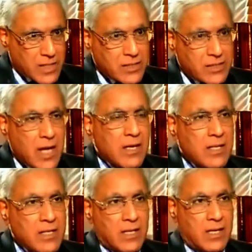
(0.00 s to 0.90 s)
it's
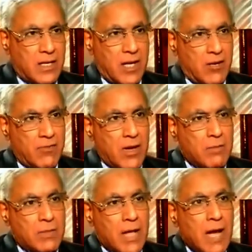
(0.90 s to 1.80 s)
thoroughly taken care of
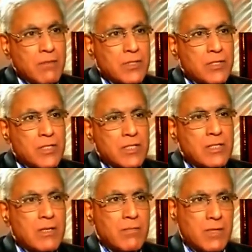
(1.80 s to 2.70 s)
but i'm
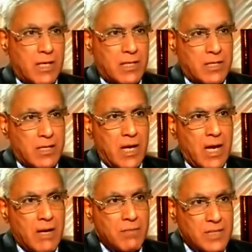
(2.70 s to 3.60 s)
suggesting something else
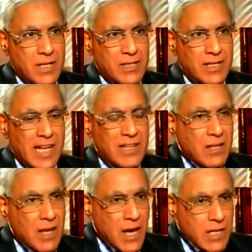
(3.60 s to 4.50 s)
i'm saying that at
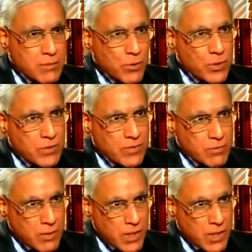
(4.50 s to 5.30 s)
the last point of